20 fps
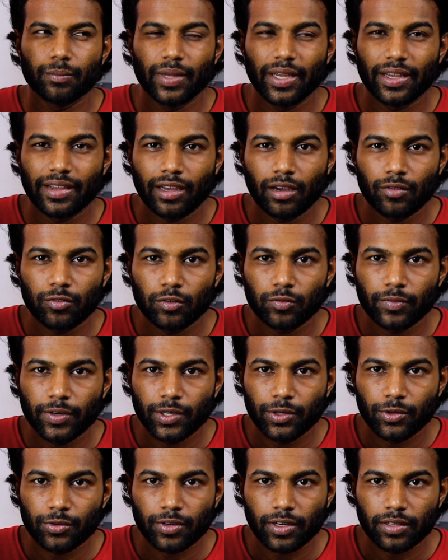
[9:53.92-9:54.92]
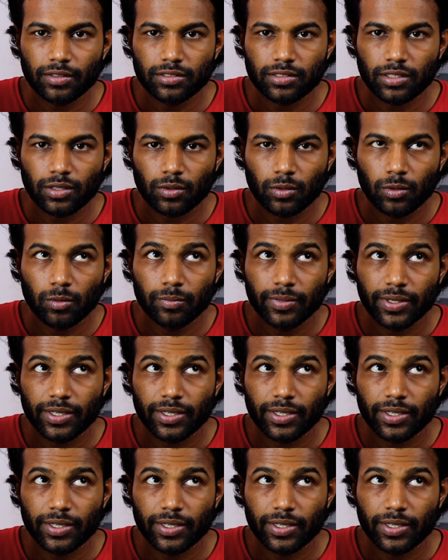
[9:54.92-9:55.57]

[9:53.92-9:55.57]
Be careful when you try this at home,